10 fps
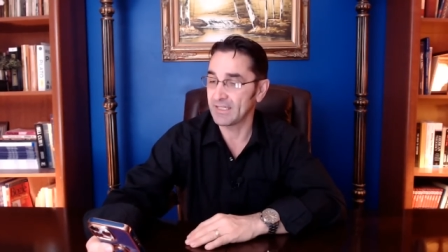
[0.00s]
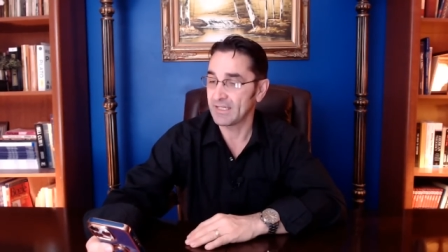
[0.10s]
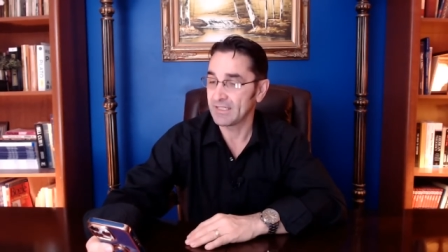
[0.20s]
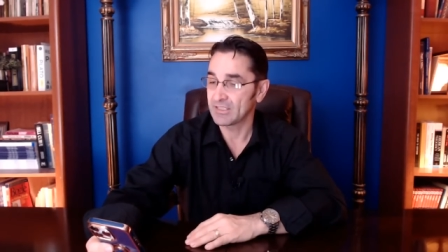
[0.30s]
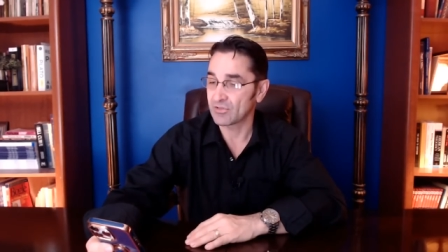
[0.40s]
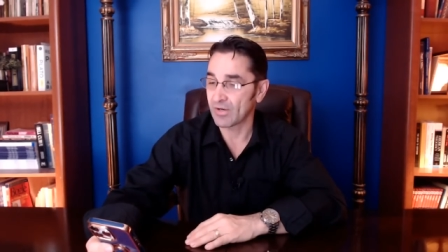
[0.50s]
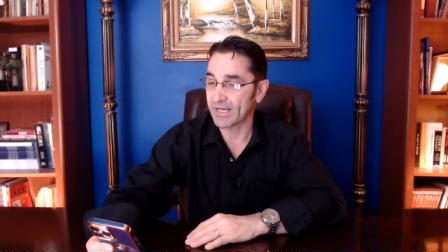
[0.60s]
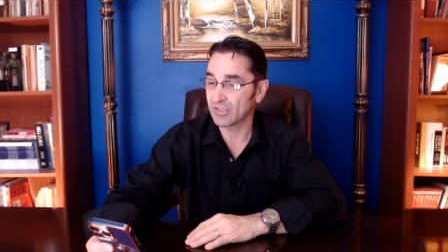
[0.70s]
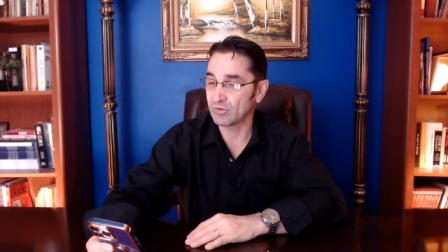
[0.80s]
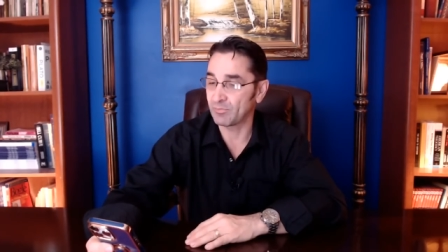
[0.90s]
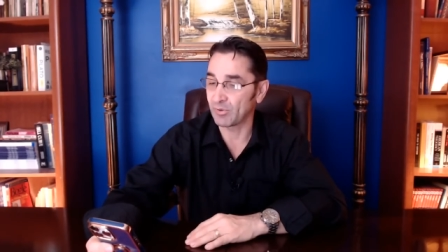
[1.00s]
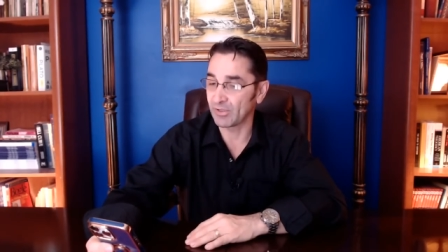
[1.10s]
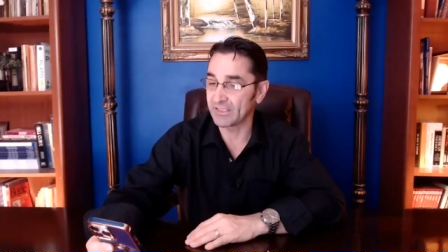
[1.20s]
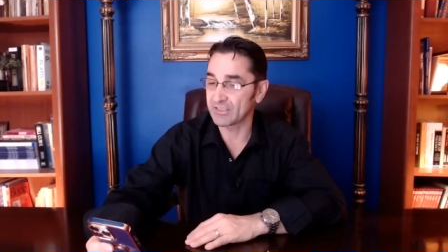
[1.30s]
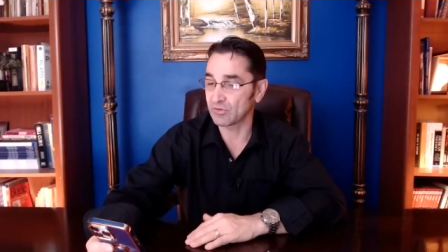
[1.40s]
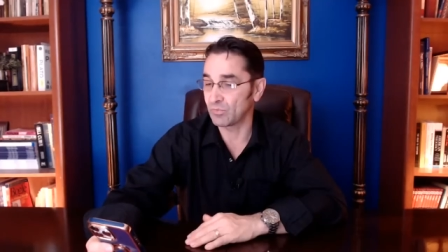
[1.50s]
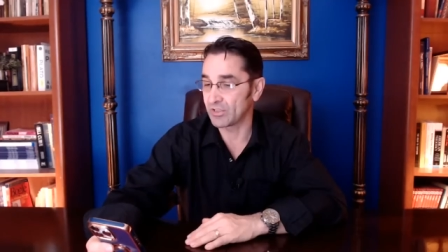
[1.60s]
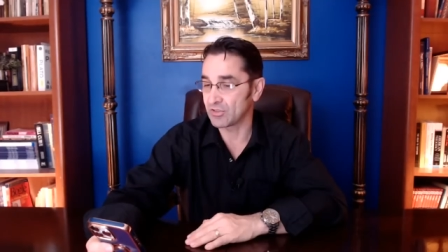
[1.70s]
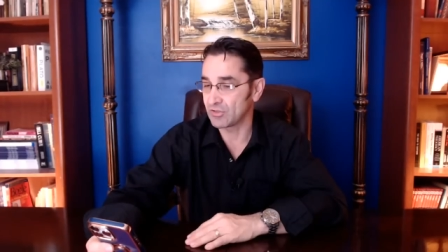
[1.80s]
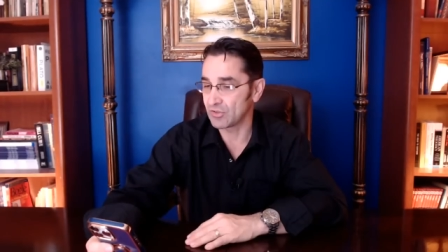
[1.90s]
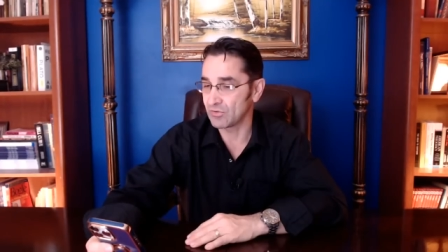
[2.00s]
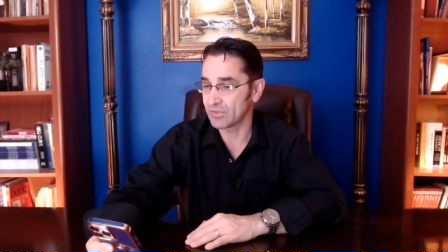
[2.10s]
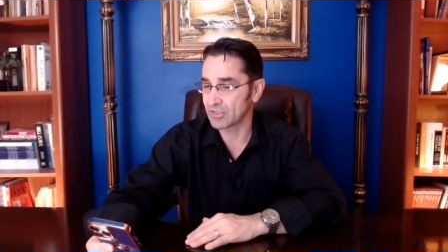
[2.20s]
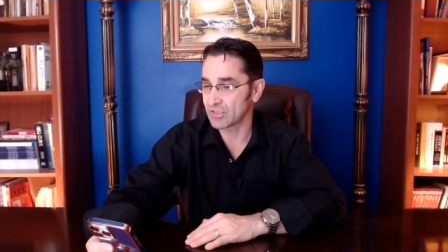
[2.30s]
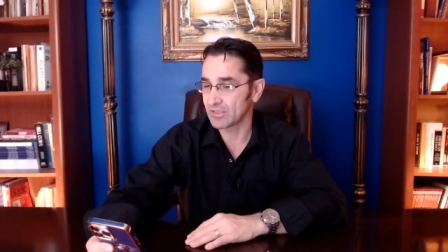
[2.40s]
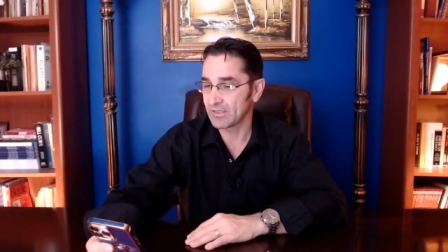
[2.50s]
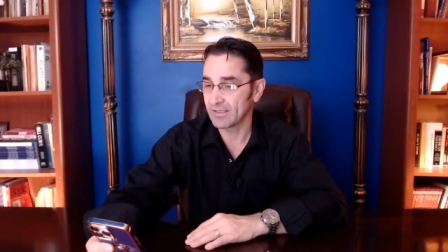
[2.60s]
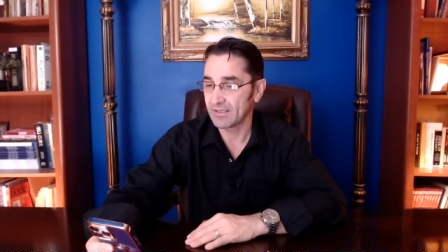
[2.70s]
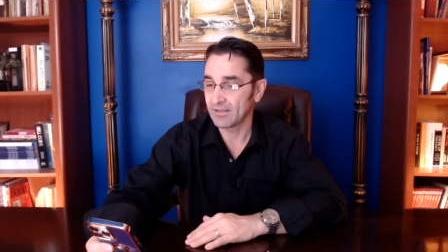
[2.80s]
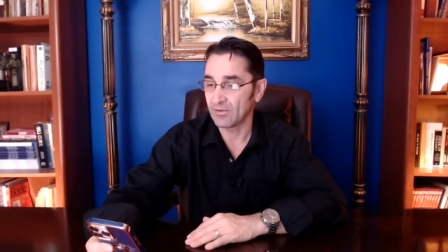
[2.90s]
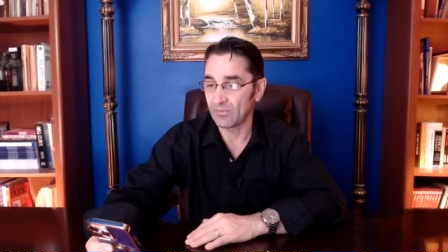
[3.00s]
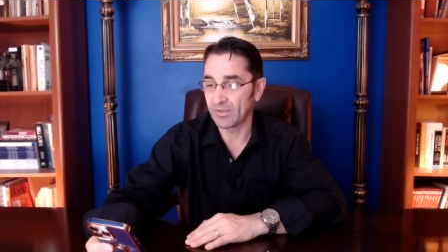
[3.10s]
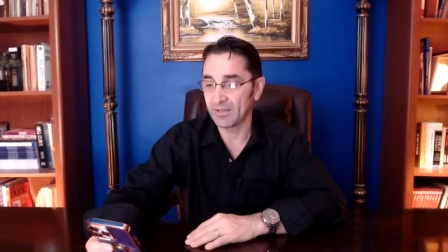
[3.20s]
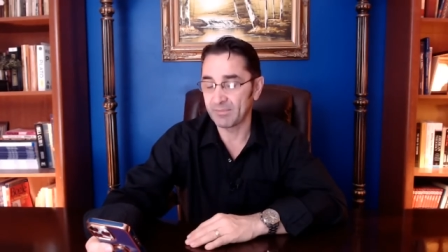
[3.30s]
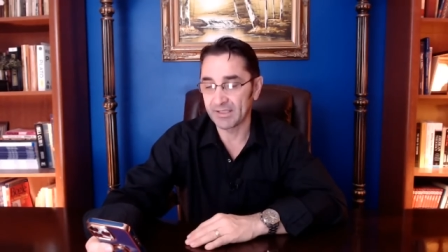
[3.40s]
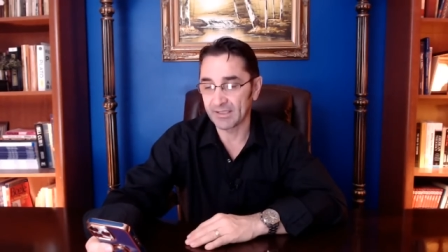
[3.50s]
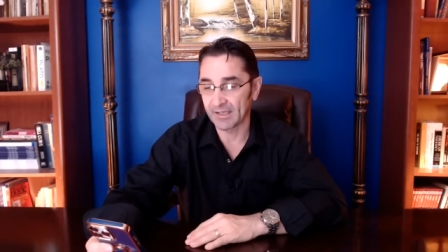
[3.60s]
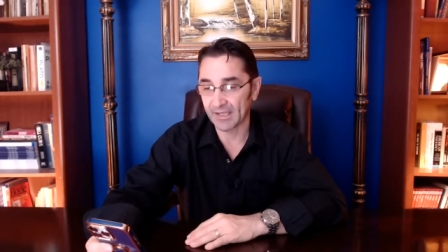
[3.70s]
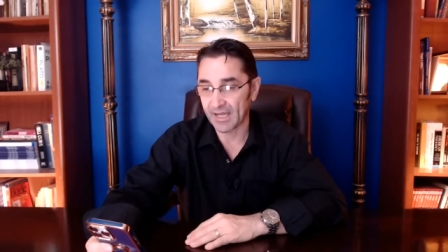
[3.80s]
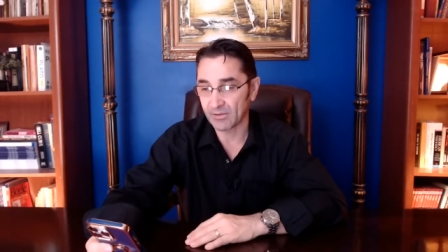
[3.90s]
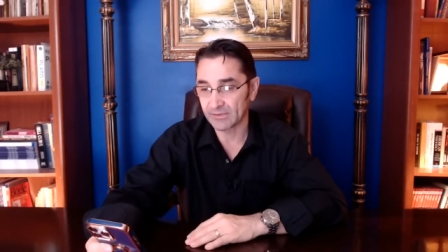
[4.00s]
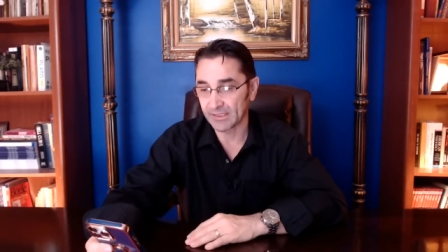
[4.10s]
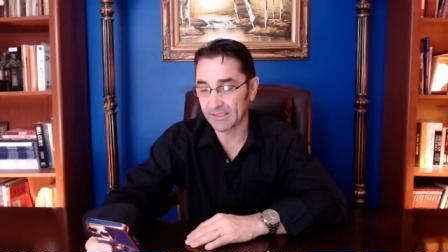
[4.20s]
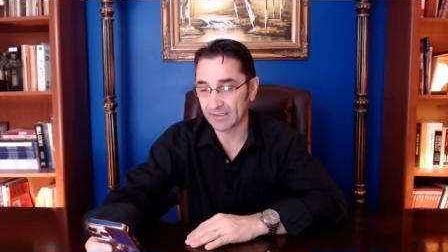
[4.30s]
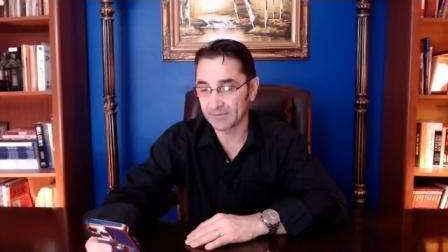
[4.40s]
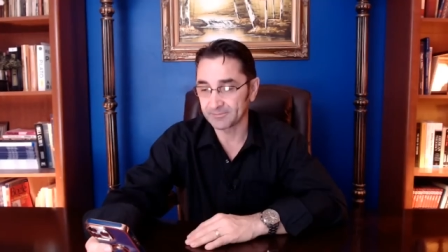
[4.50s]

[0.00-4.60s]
trying to police which Jewish will be allowed in